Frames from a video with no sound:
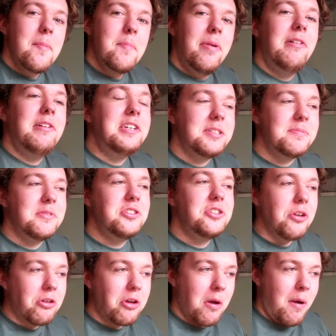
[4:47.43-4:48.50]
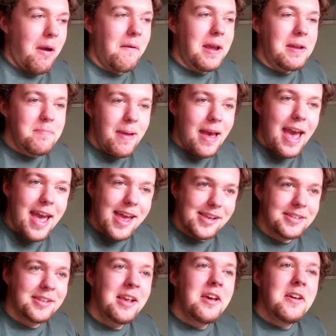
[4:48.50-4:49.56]
Policemen should go out in
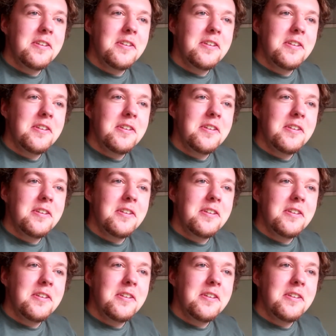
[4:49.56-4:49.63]
pairs,